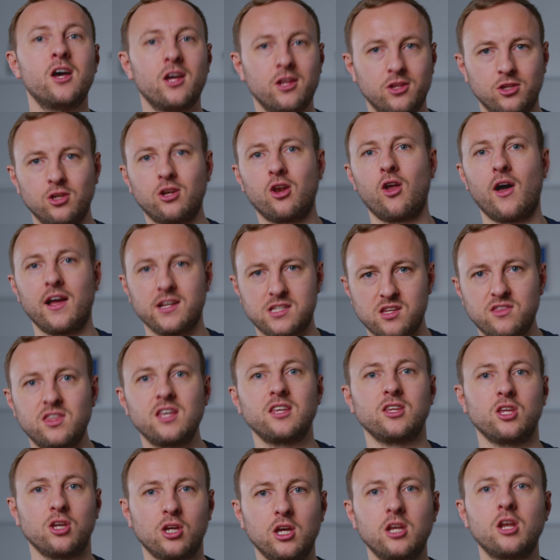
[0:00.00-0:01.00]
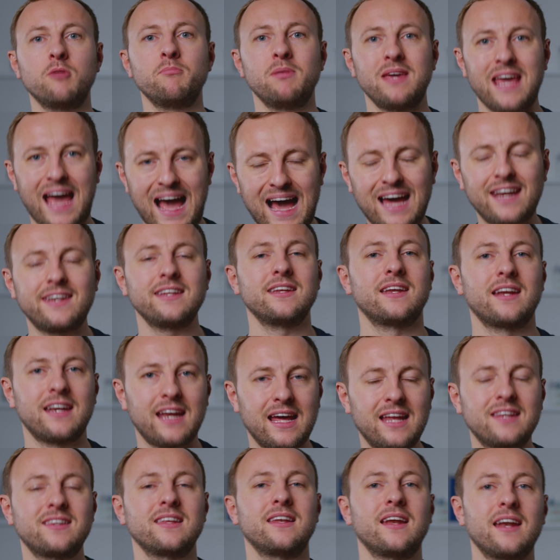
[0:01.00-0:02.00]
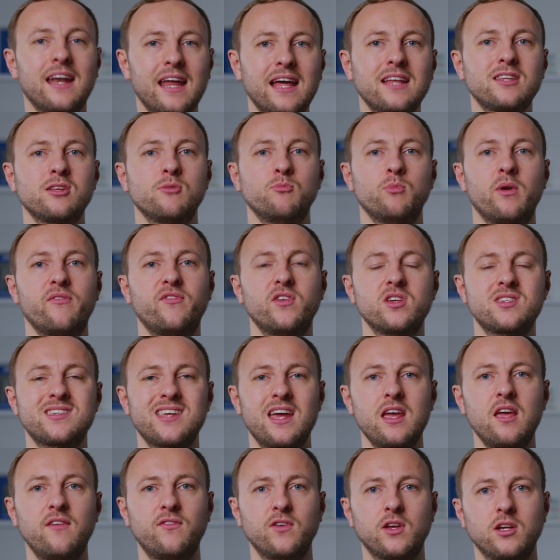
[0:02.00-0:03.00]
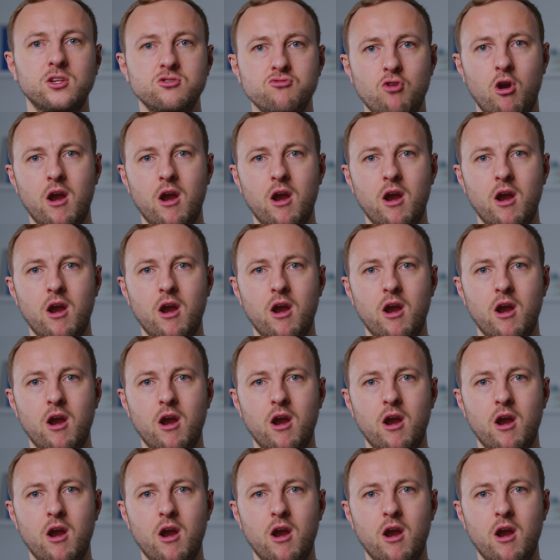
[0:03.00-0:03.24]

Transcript: you'd like to think you're going to be adding and adding and adding with your savings,